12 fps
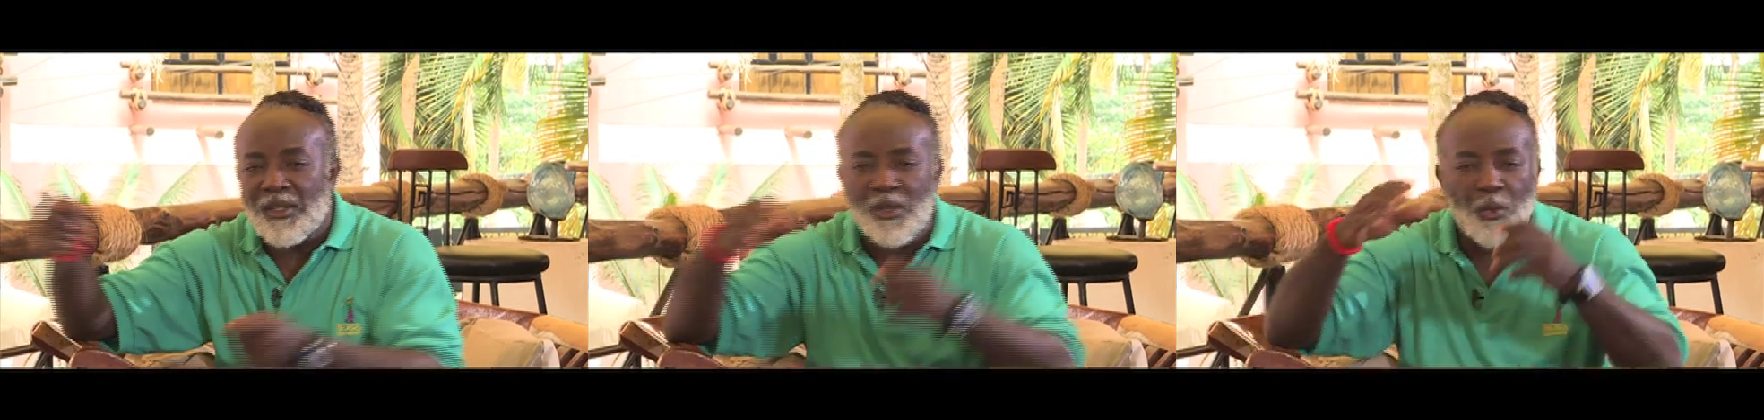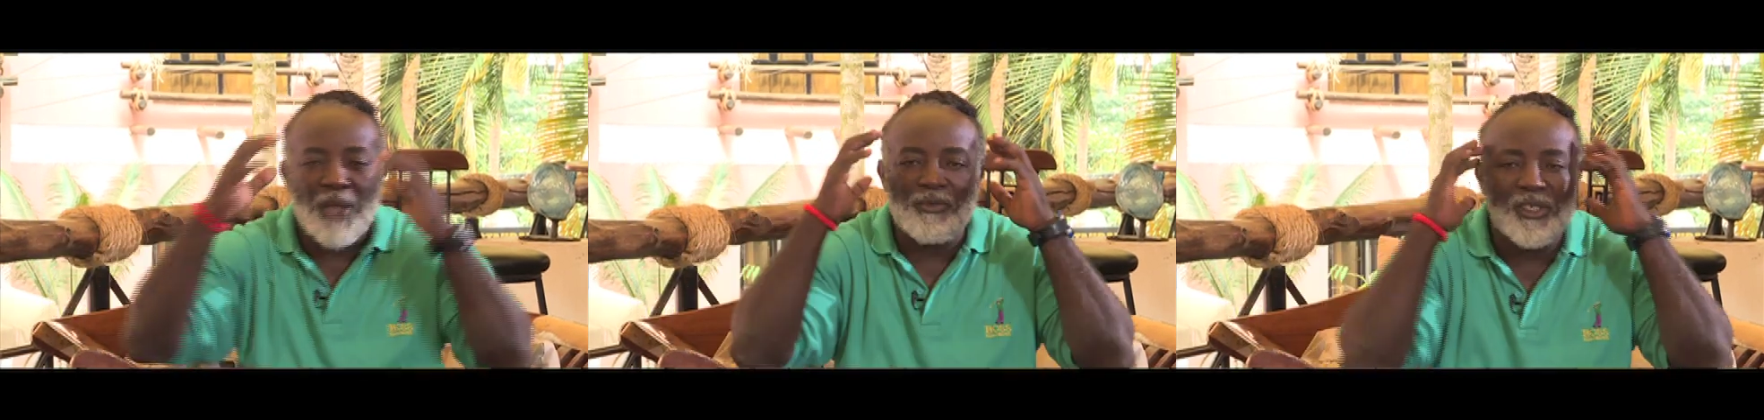
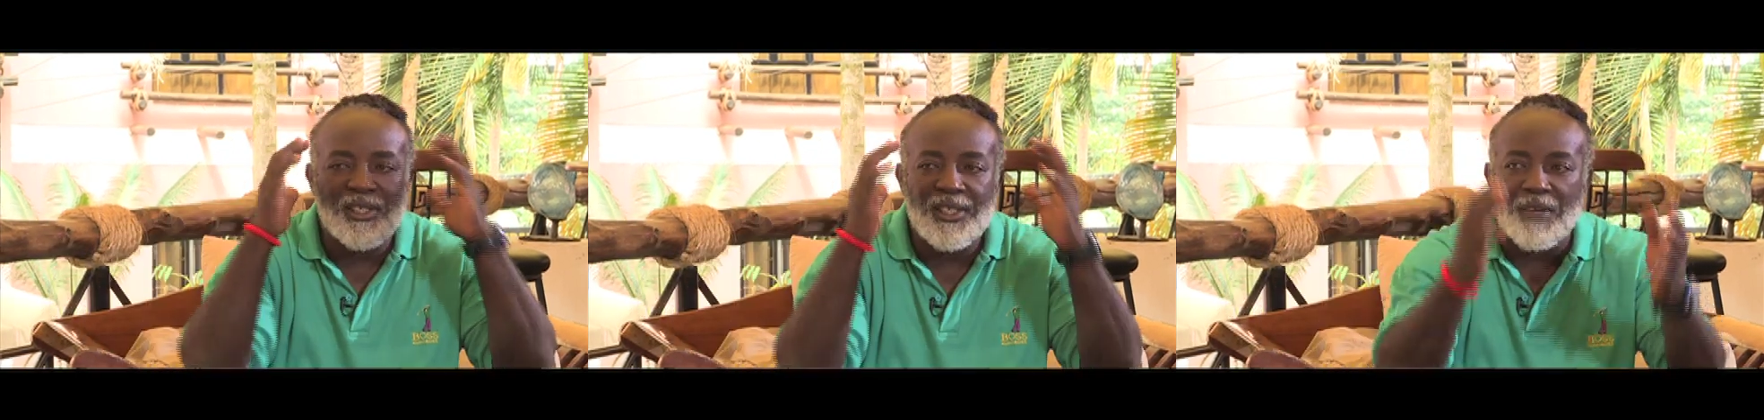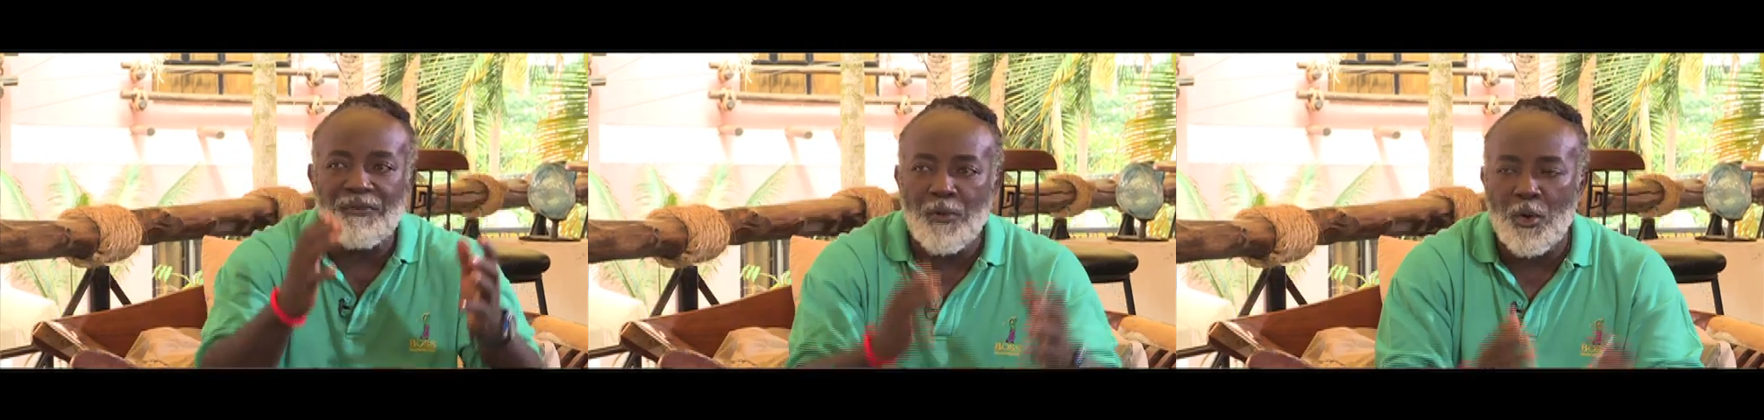So we have to
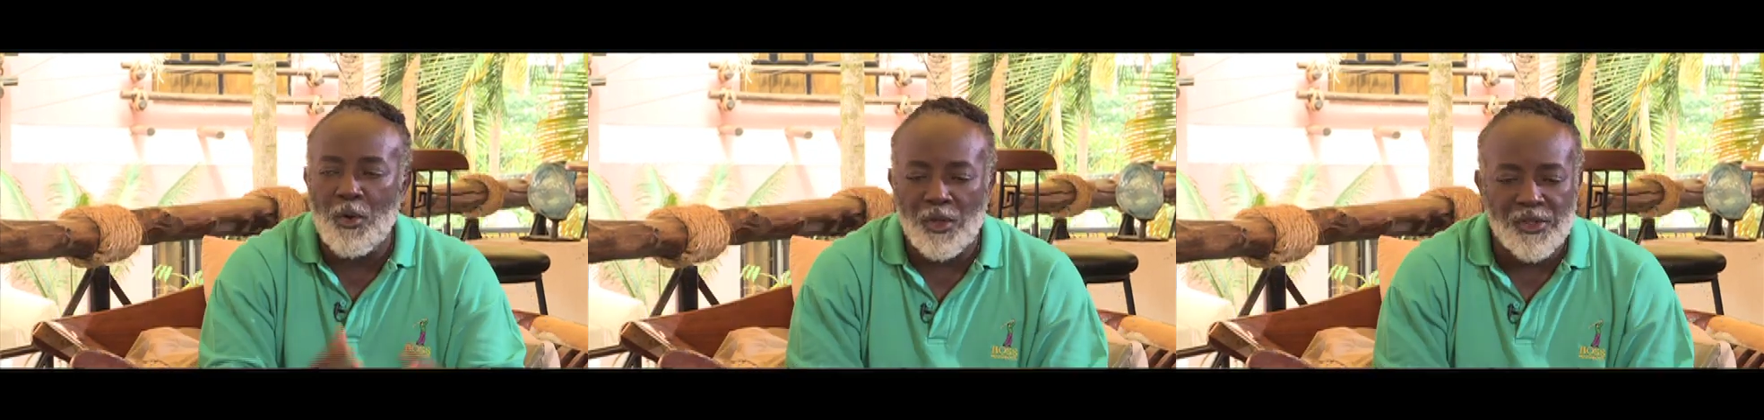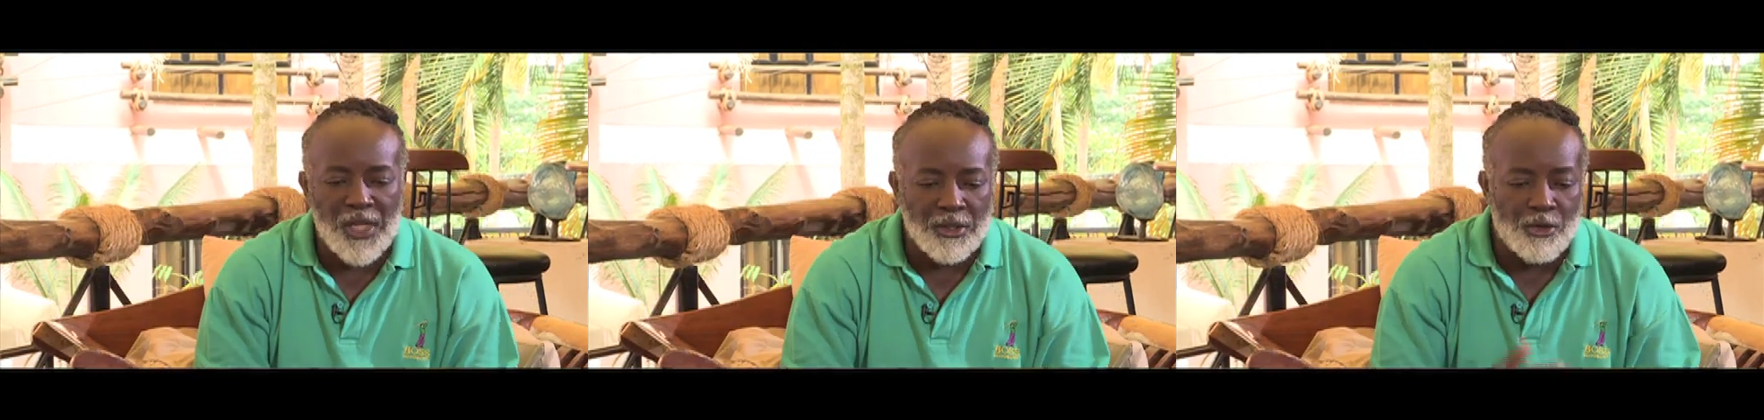stay
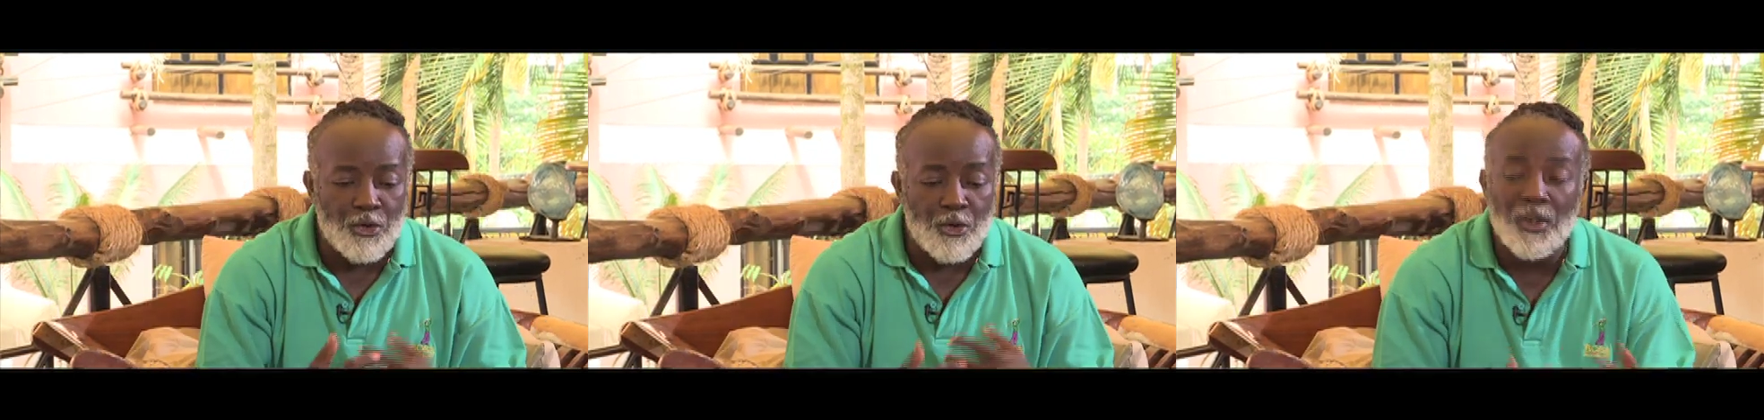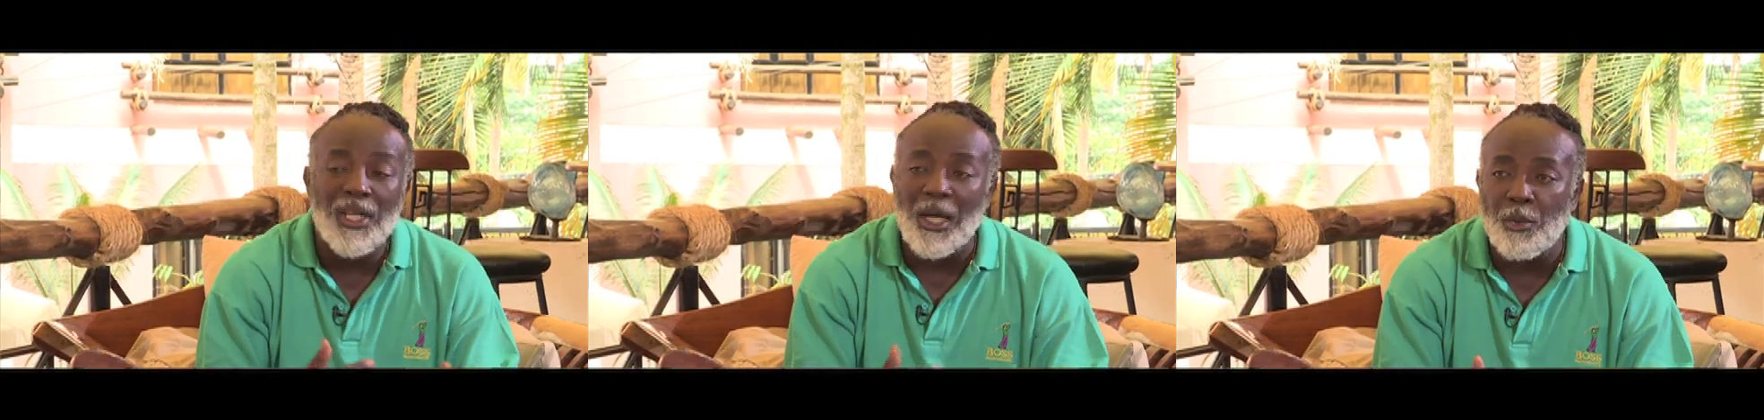focused and
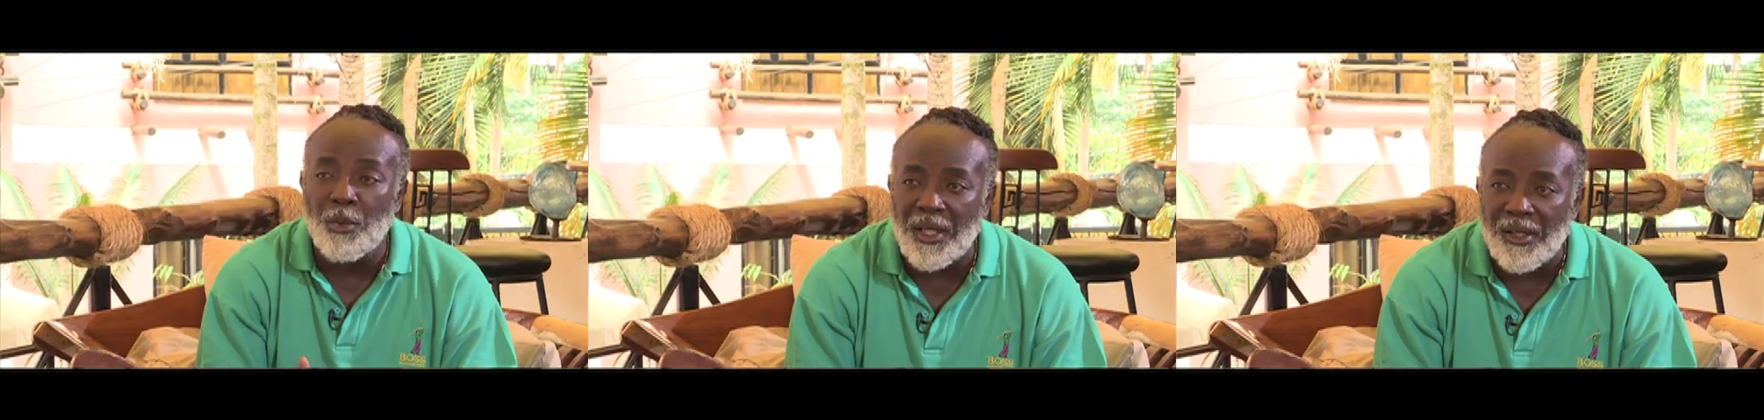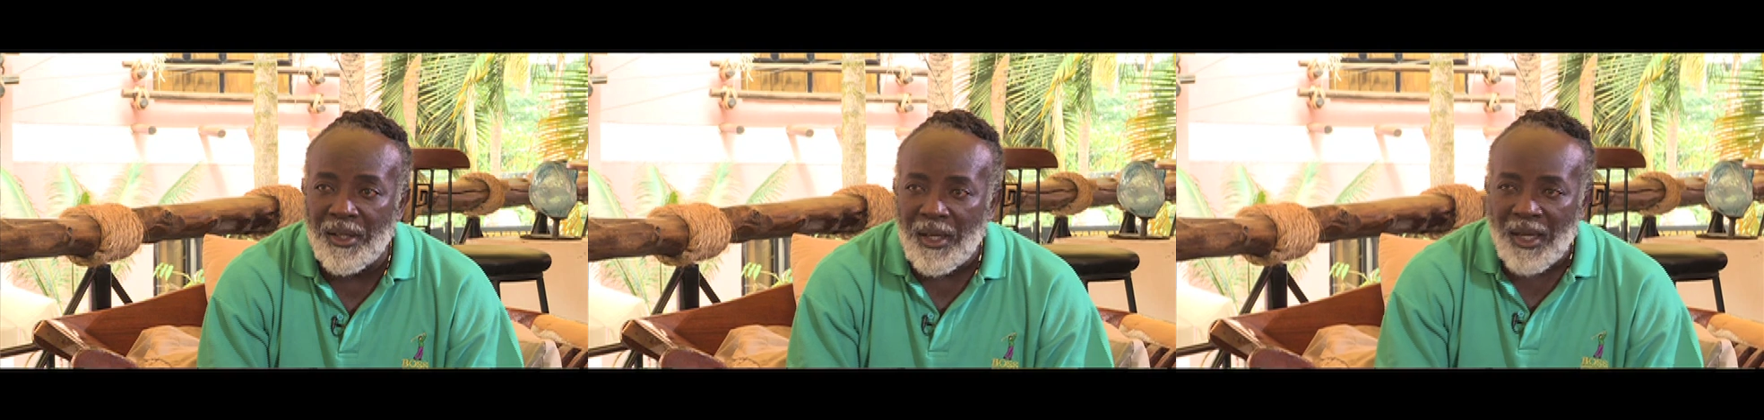grow that
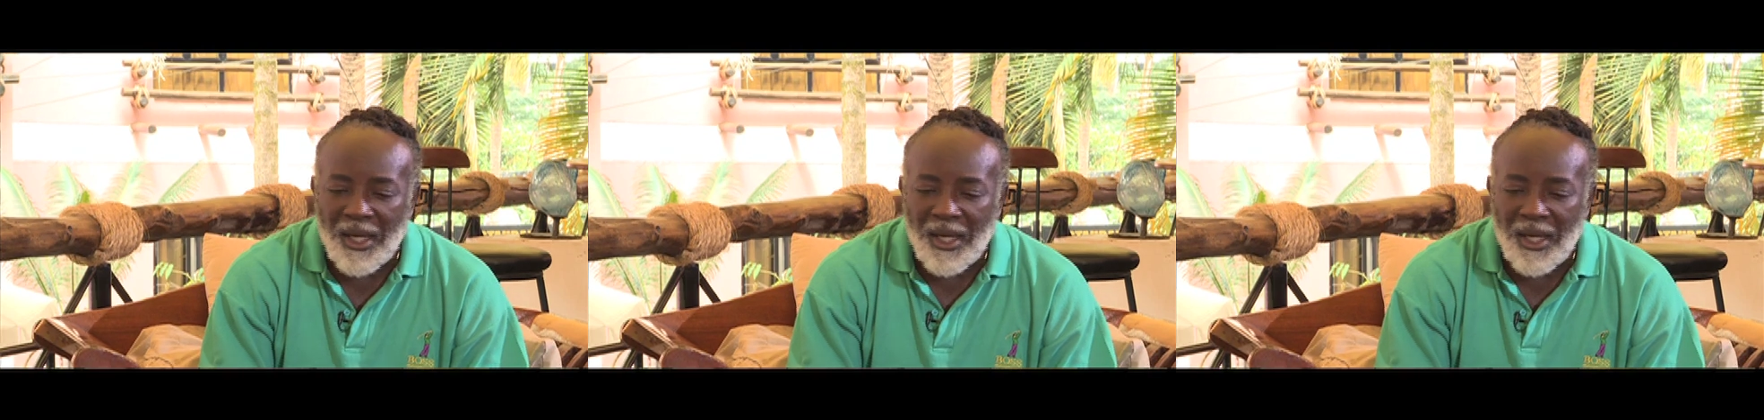way